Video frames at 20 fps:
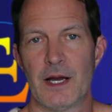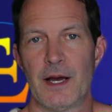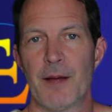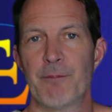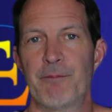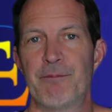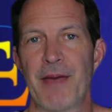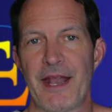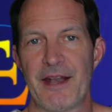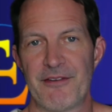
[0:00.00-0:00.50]

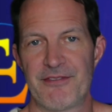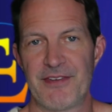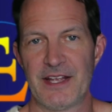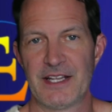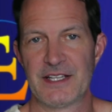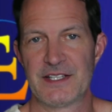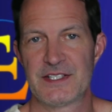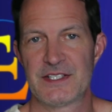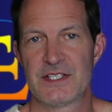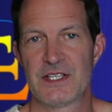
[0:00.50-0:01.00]

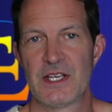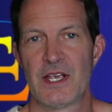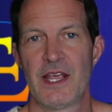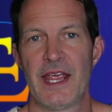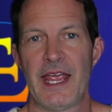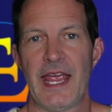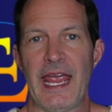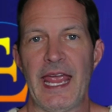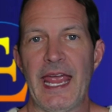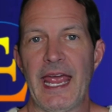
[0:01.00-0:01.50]
benefits
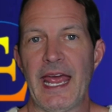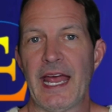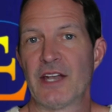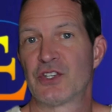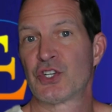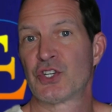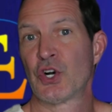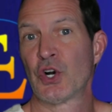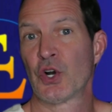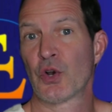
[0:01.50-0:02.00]
and
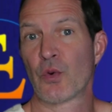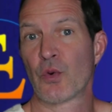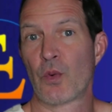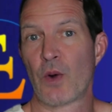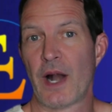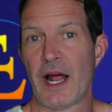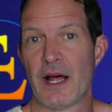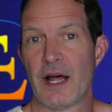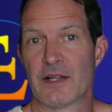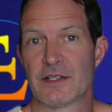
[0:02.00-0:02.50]

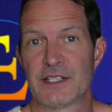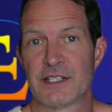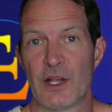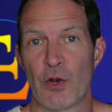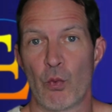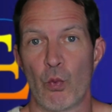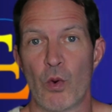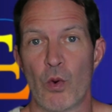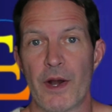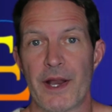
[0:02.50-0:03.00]
turnarounds
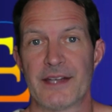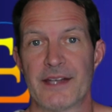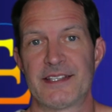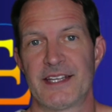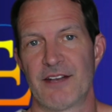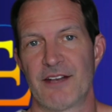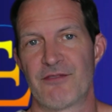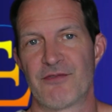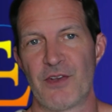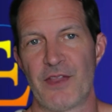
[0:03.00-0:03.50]
and what it
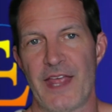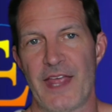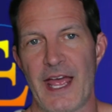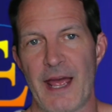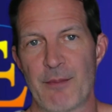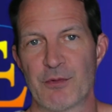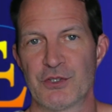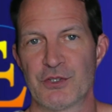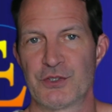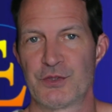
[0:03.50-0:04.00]
did for
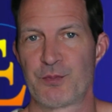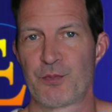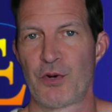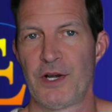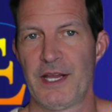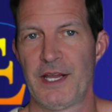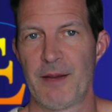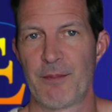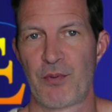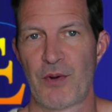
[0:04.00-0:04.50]
them. Was
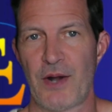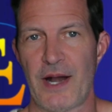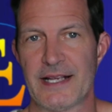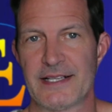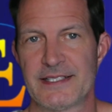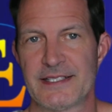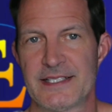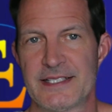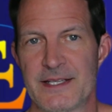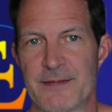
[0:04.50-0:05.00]
pretty
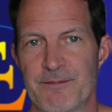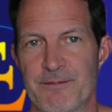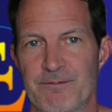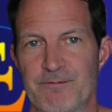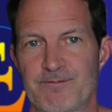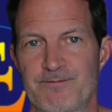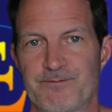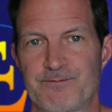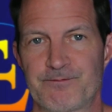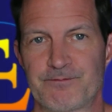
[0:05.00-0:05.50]
impressed.
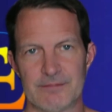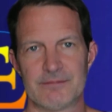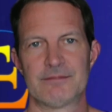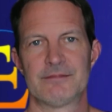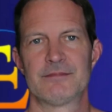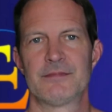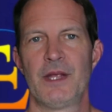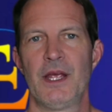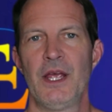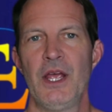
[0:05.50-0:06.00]

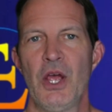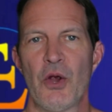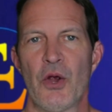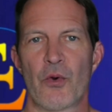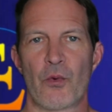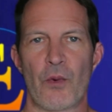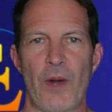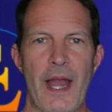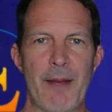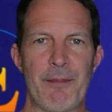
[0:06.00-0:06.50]

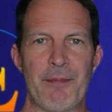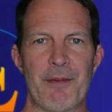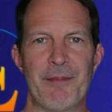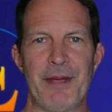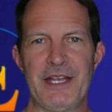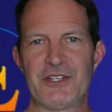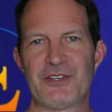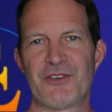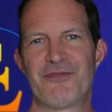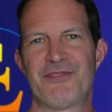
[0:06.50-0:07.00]
Ramp, a
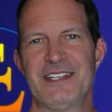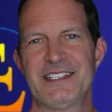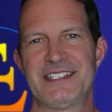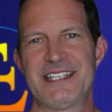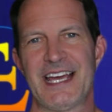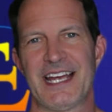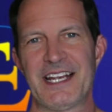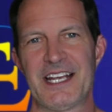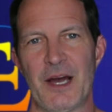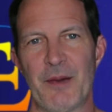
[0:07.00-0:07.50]
major
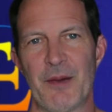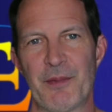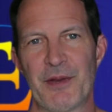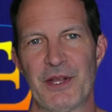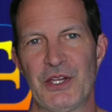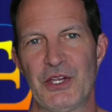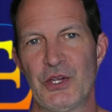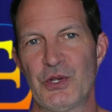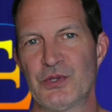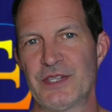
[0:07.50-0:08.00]
fintech company,
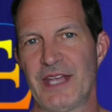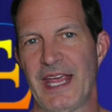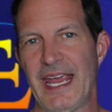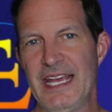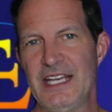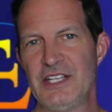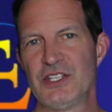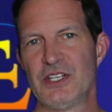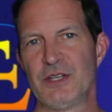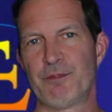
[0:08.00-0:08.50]
used
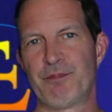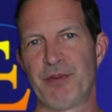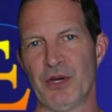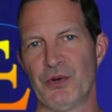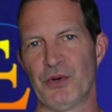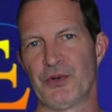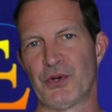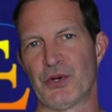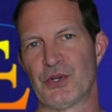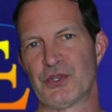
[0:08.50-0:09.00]
agent
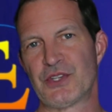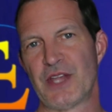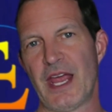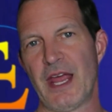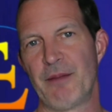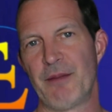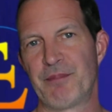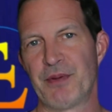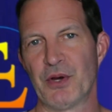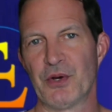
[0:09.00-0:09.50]
builders
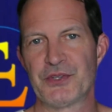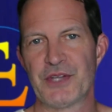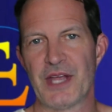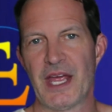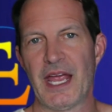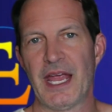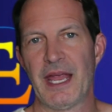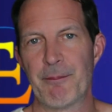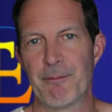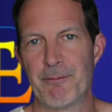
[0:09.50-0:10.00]
and built
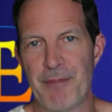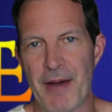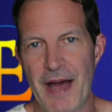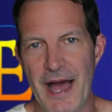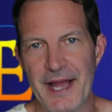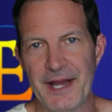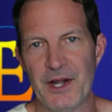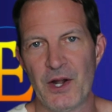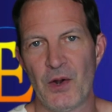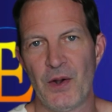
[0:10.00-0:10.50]
a
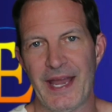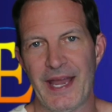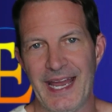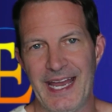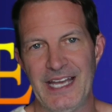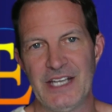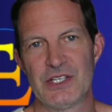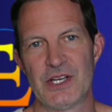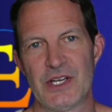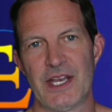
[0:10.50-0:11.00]
buyer
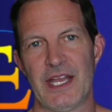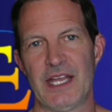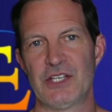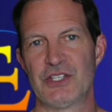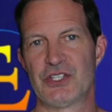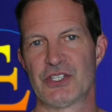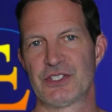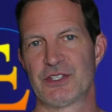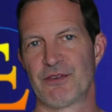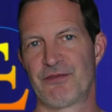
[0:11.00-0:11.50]
agent in
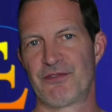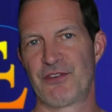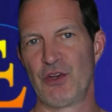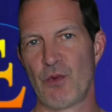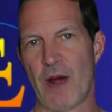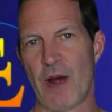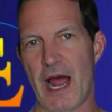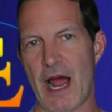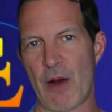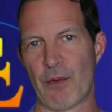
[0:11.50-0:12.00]
just a
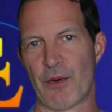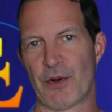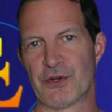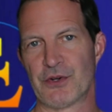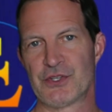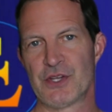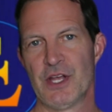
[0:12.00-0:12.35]
few hours.